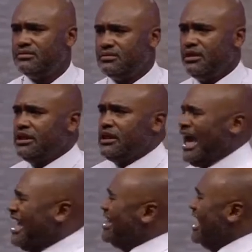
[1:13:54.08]
in the
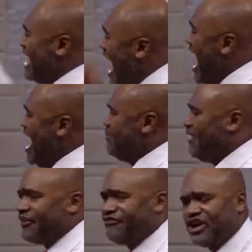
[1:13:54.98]
name of the
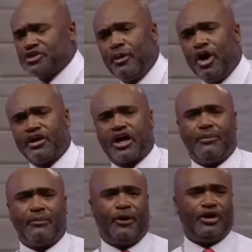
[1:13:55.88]
firstborn to come upon you.